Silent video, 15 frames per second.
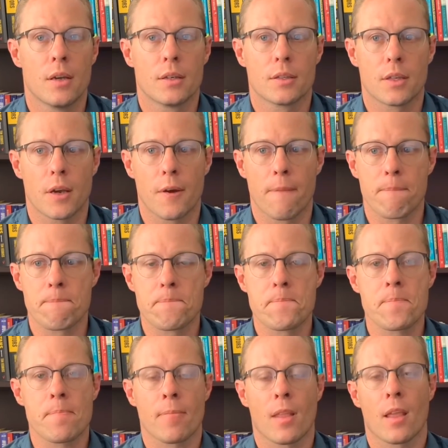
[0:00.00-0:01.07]
So
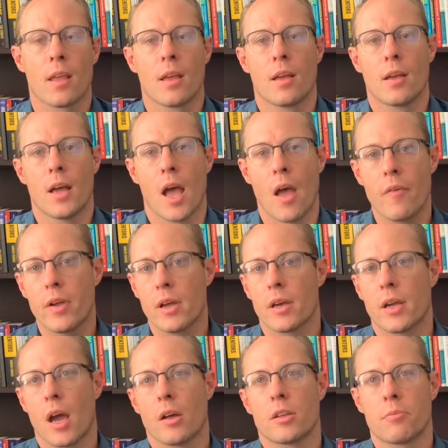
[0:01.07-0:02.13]
having an
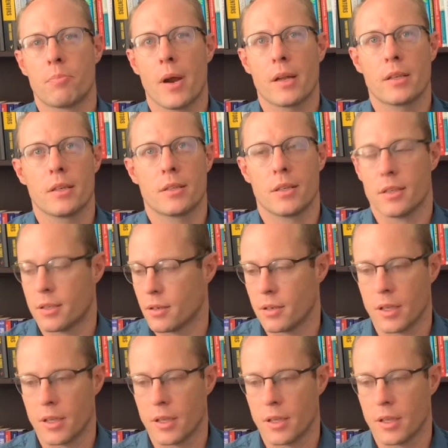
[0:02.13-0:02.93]
accounting practice is